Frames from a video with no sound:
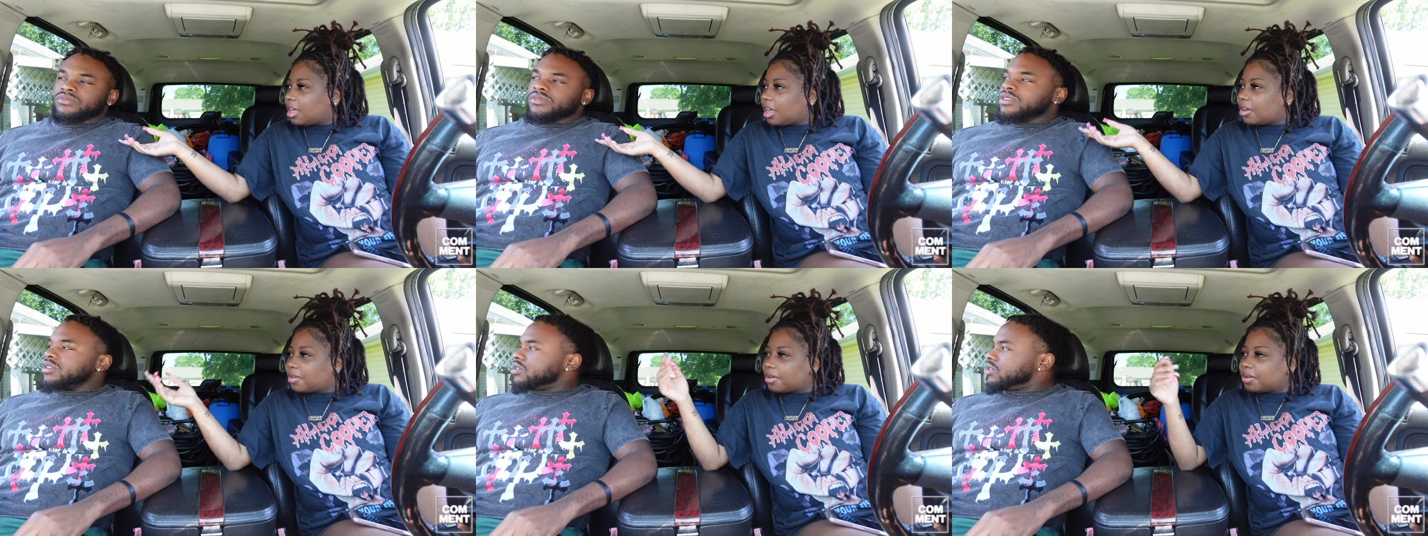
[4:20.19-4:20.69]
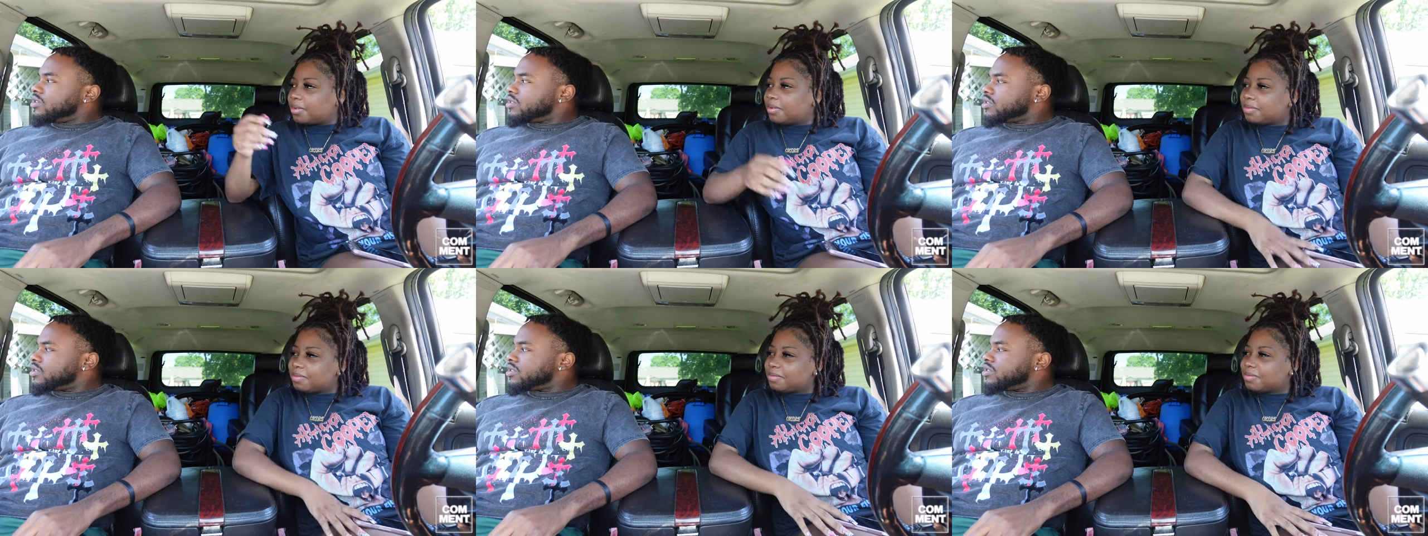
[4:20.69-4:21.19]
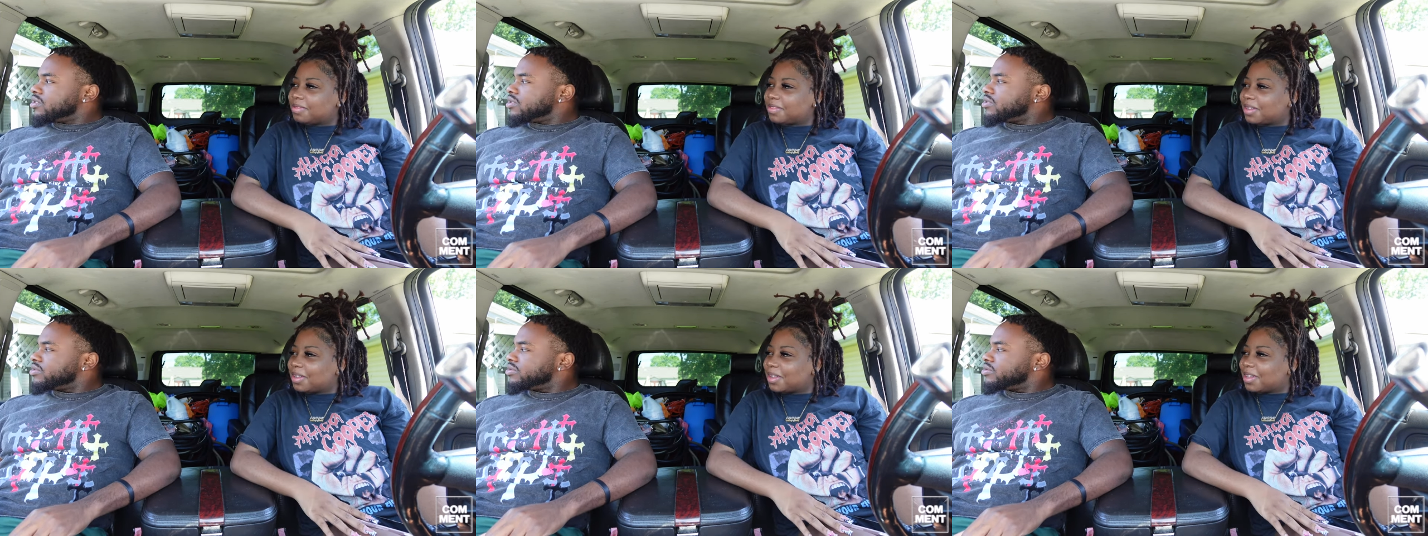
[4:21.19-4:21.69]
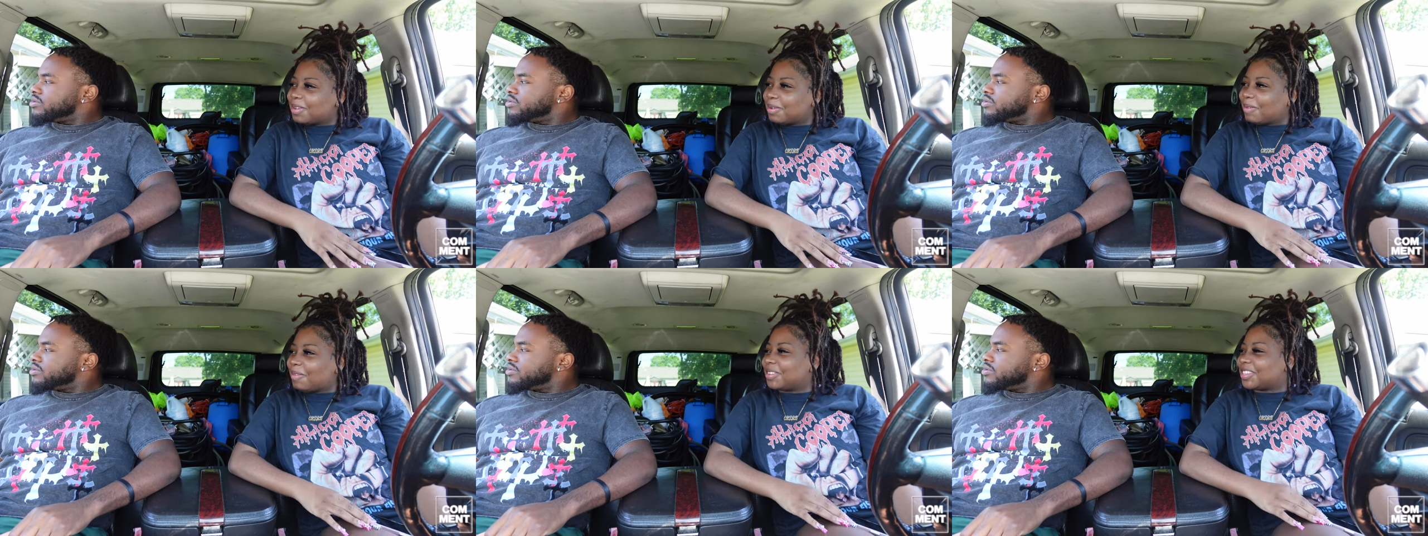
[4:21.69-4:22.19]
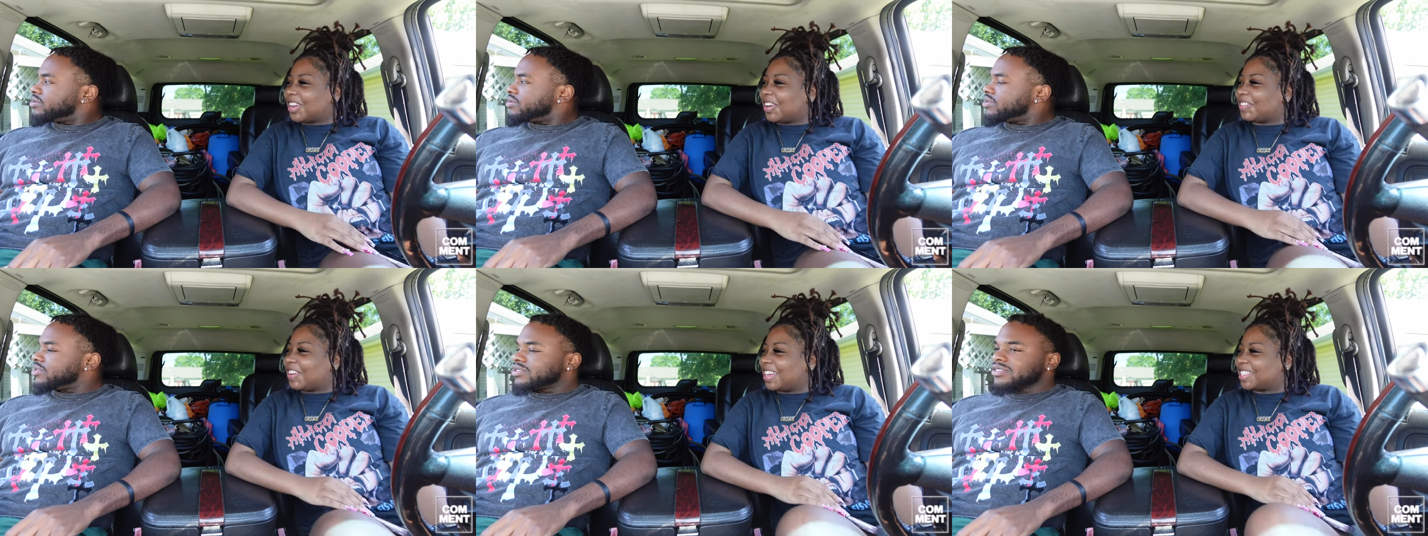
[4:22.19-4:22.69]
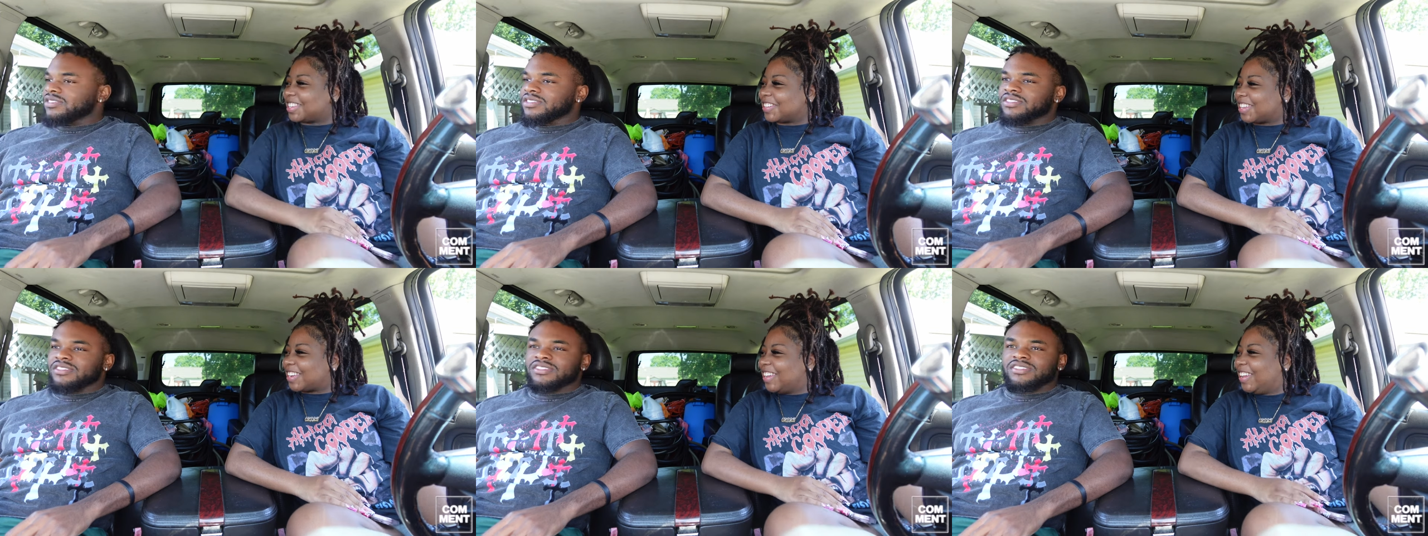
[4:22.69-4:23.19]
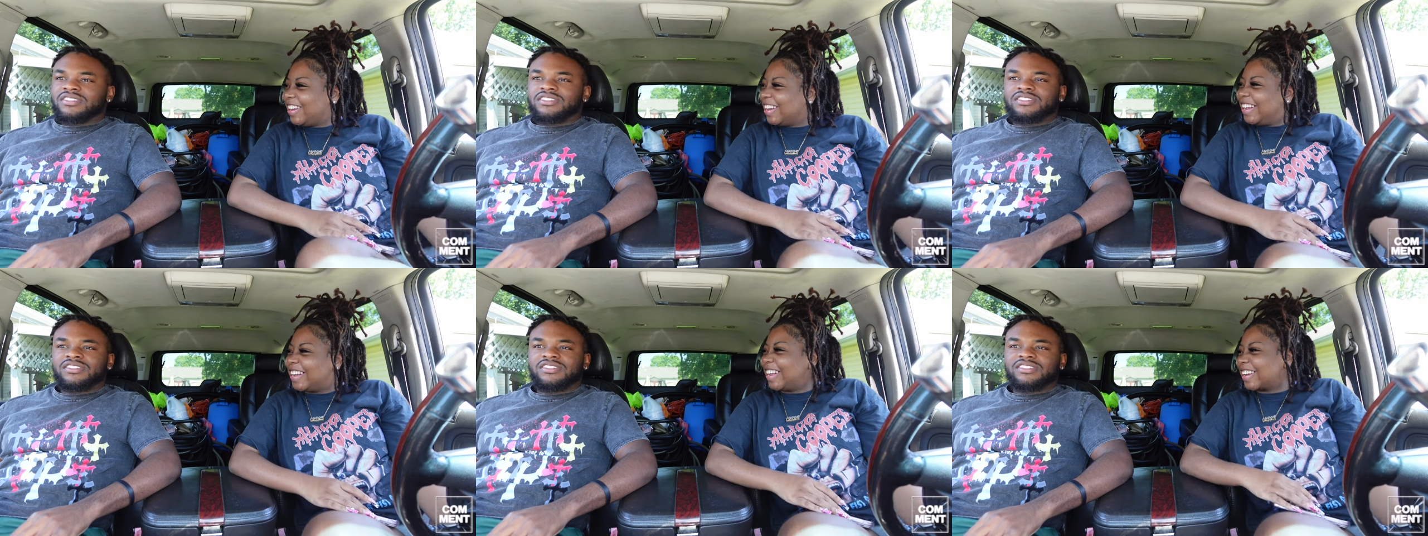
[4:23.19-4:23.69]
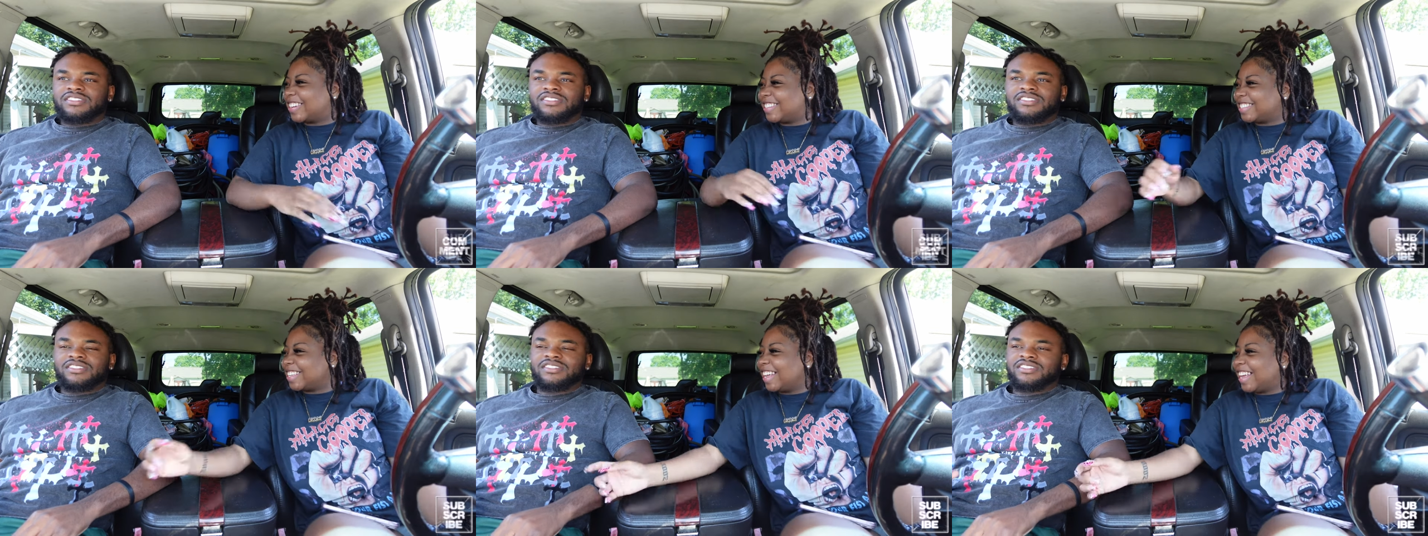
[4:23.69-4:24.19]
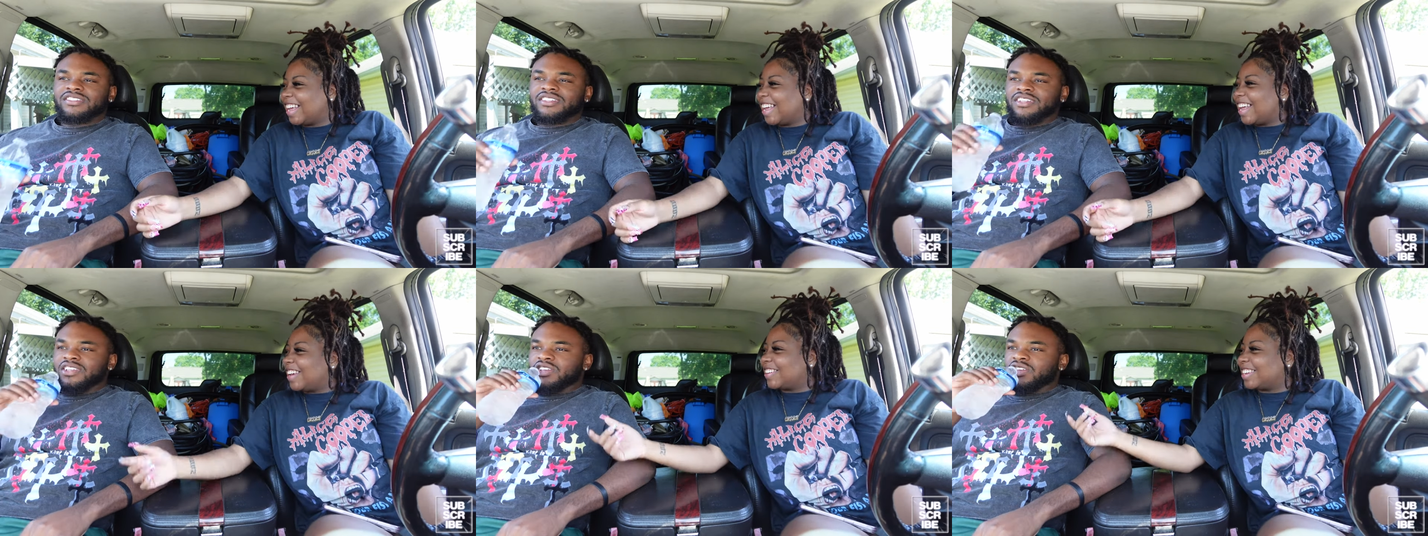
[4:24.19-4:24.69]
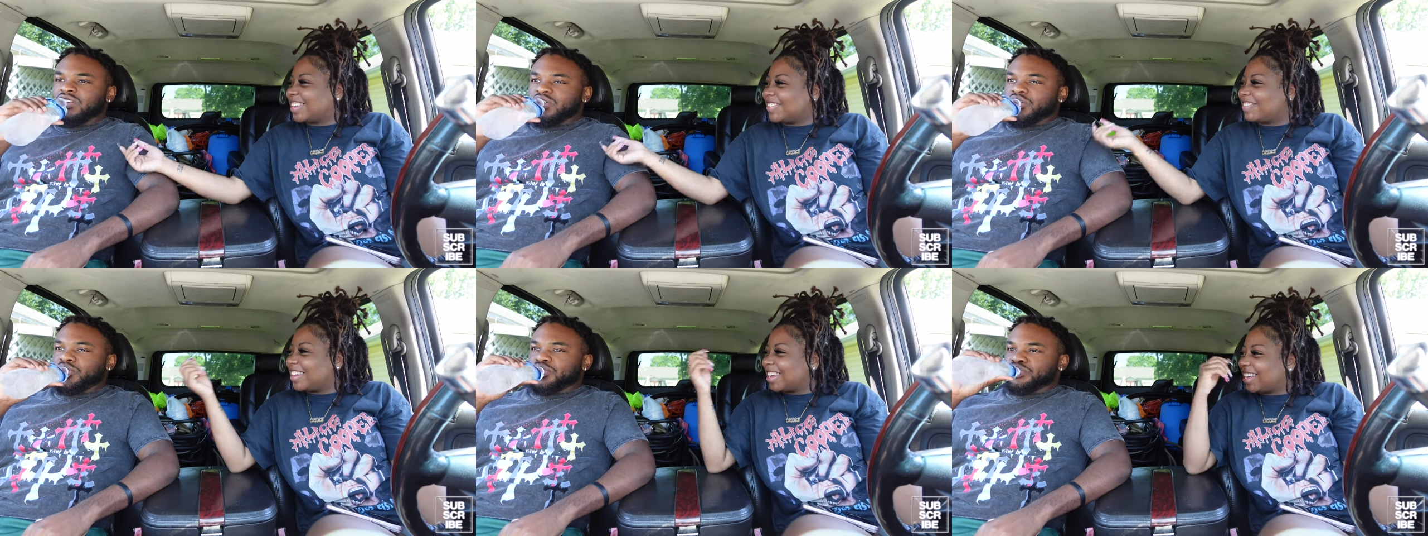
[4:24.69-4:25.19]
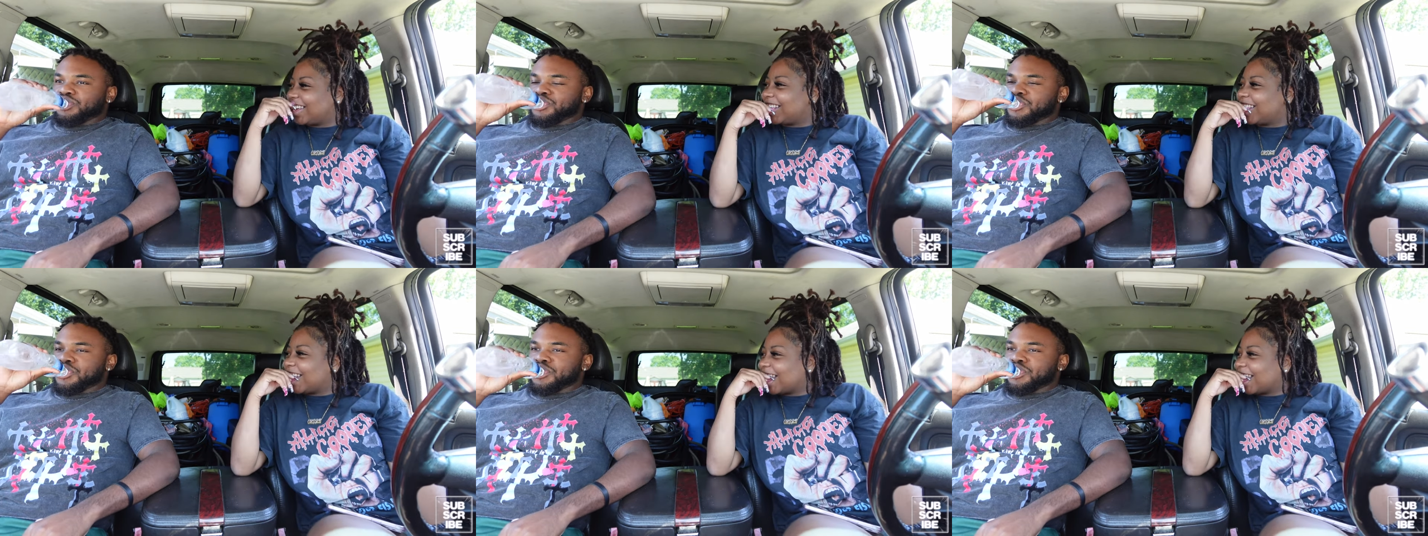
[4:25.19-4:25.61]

Speaker 1: I don't know. I'm trying to find stuff to do. What do you mean?